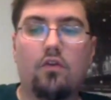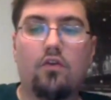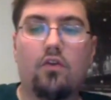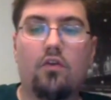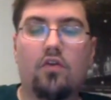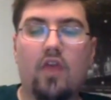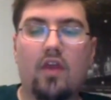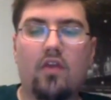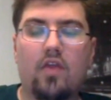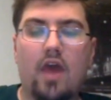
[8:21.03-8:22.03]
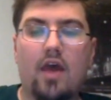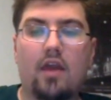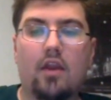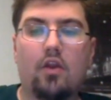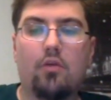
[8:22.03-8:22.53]
Do you think
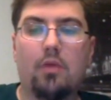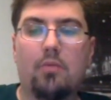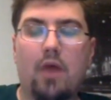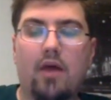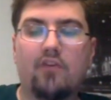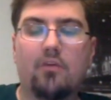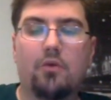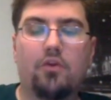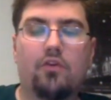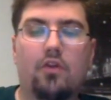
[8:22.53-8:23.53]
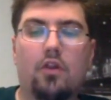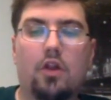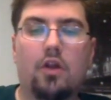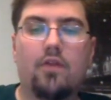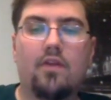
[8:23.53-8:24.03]
that it'll be possible to
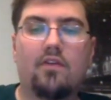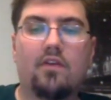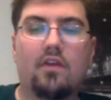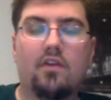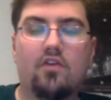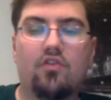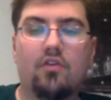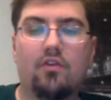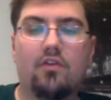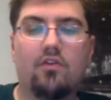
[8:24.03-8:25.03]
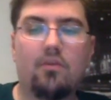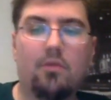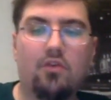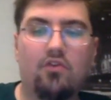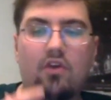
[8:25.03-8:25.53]
learn this conditional
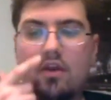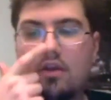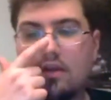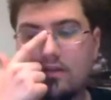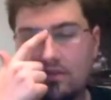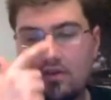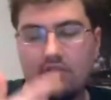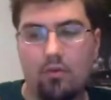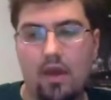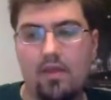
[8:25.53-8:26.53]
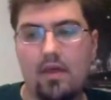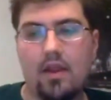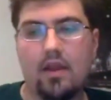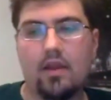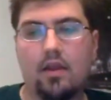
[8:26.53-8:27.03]
distribution in such a way
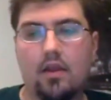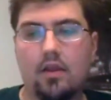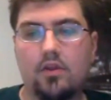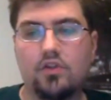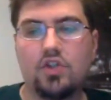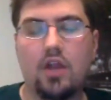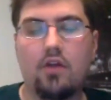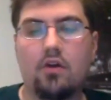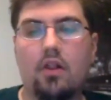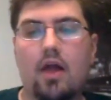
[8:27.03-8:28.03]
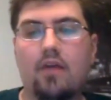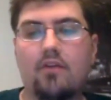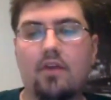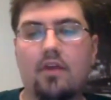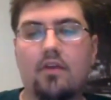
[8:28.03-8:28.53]
that it
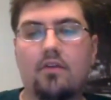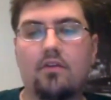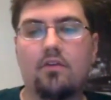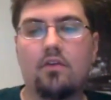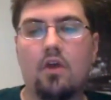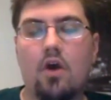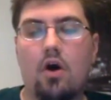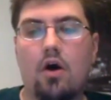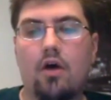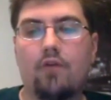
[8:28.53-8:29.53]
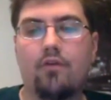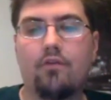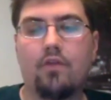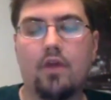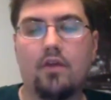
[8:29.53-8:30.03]
generalizes off
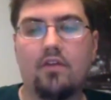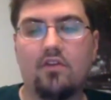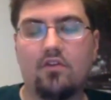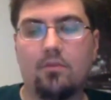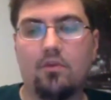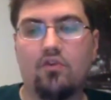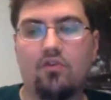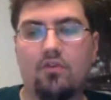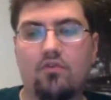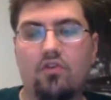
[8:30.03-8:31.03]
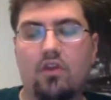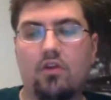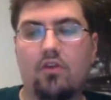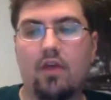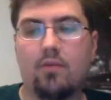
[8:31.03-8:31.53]
of the distribution of
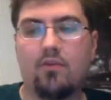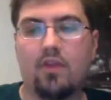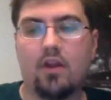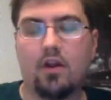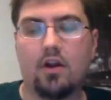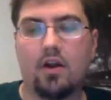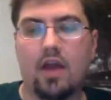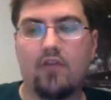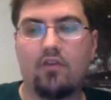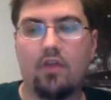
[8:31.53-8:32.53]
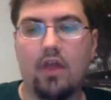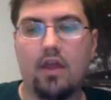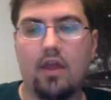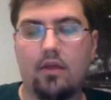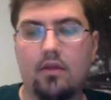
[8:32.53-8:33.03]
genotypes that occur
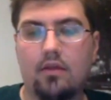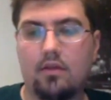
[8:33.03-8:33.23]
naturally?